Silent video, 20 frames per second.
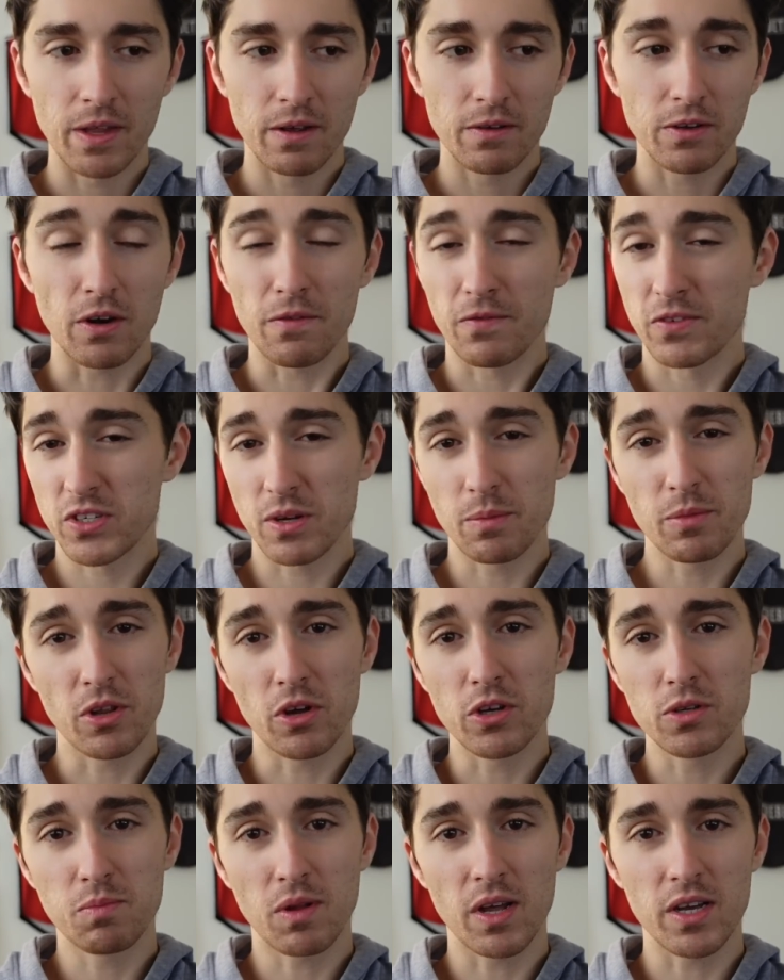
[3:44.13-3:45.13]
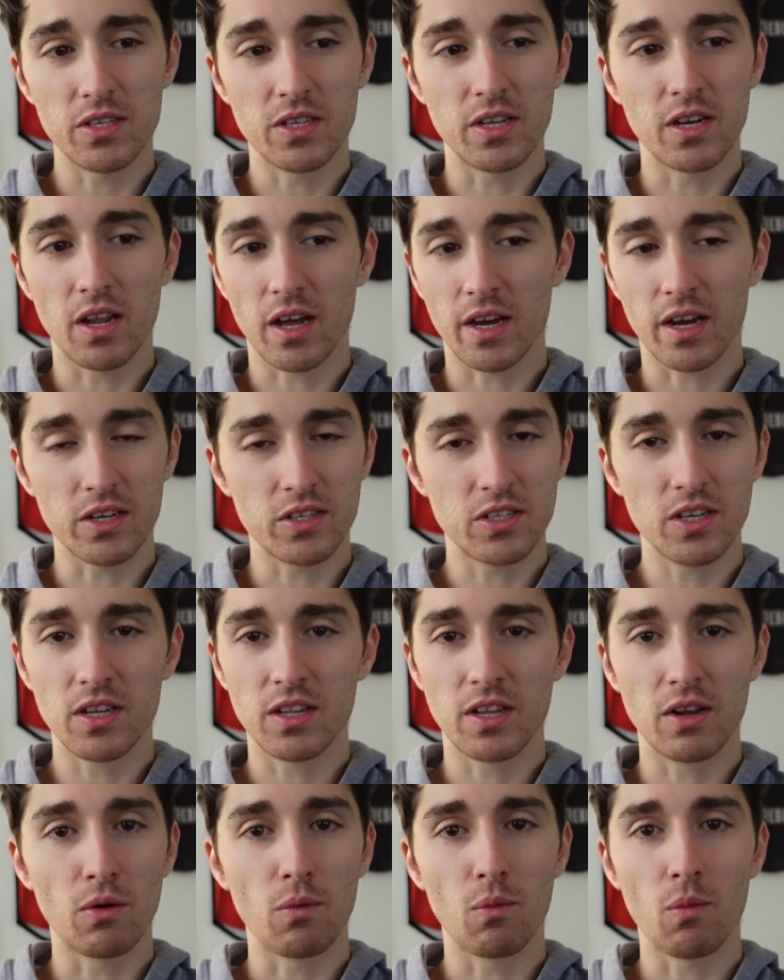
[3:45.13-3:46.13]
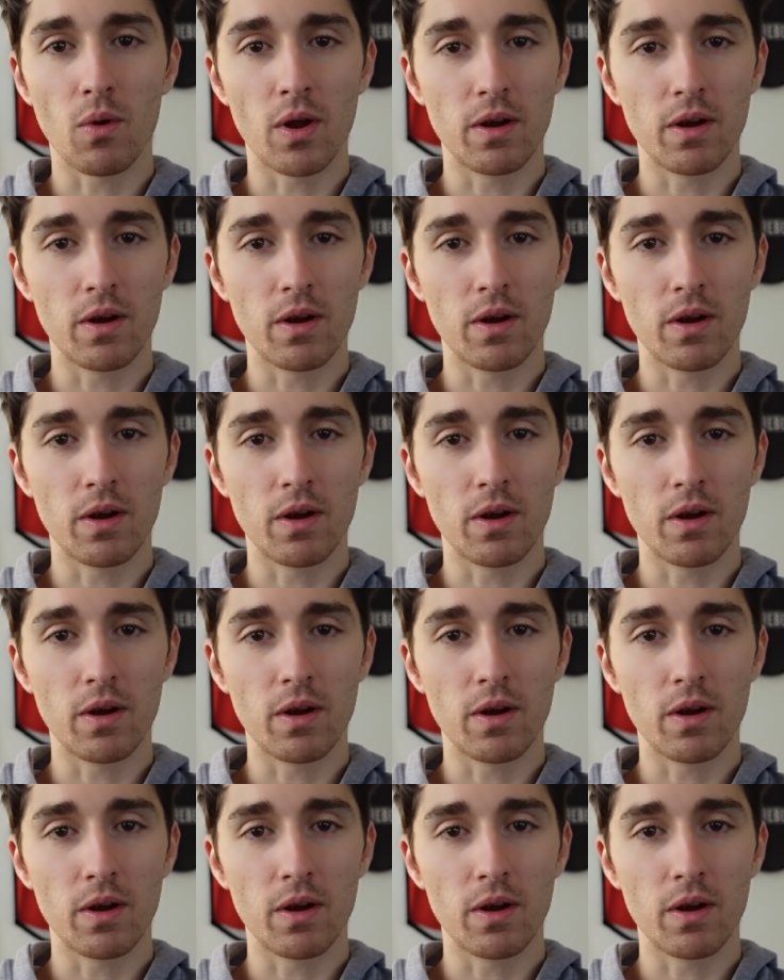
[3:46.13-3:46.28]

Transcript: for some of those players that, like I said, they're